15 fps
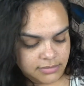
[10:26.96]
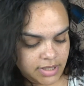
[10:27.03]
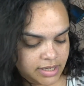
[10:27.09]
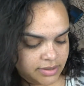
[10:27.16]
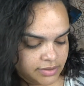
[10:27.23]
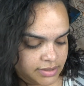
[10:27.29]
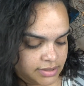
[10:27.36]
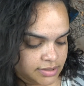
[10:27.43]

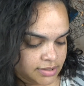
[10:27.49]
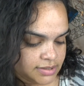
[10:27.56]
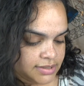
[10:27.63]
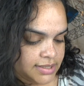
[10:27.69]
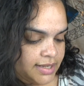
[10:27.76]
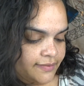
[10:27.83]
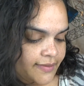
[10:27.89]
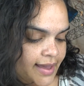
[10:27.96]
I don't need to
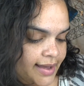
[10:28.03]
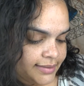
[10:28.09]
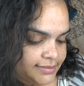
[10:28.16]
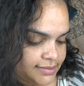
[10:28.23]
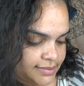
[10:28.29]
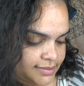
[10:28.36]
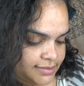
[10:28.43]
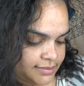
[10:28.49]
see
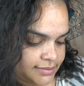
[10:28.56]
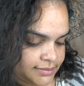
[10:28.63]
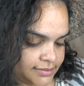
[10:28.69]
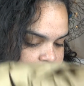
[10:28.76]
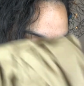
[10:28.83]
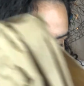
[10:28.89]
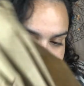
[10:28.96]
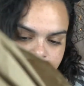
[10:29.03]

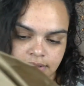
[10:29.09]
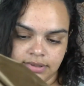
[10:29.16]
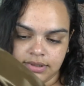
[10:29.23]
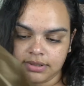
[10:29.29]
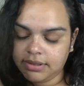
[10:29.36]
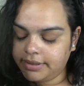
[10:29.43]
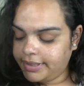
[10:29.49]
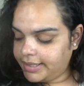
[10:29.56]

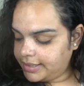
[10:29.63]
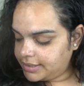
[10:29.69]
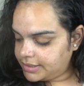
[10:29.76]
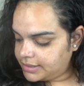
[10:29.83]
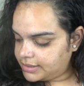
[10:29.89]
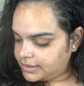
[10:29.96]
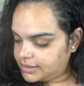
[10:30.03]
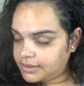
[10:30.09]
that.
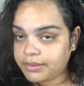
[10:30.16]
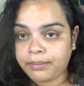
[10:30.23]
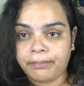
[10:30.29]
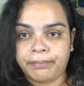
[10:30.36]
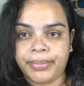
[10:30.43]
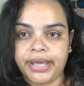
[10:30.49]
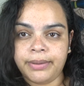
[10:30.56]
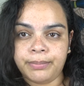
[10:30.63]
Next,
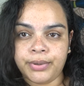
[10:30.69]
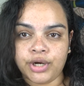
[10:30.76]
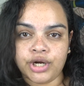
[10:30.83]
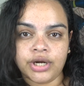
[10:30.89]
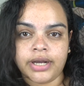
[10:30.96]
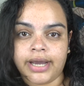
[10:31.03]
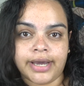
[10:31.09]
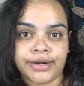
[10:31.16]

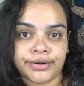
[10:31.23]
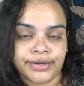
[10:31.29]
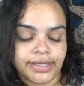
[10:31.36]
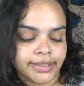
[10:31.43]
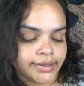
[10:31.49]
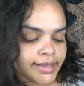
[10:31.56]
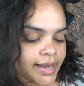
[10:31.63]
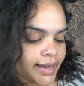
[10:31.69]
paper. I don't
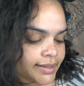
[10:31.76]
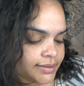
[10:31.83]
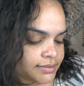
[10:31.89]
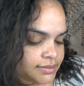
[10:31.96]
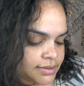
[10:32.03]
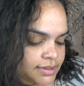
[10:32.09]
need that.